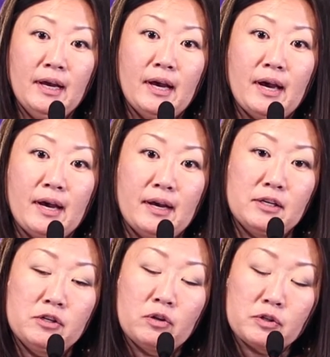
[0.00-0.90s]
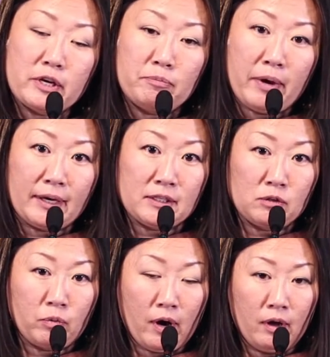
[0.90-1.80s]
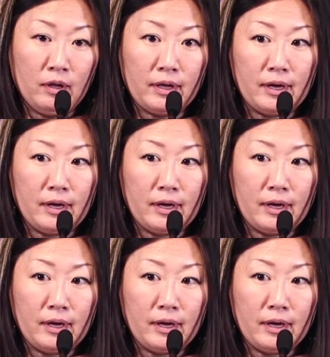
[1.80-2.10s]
impacts as well.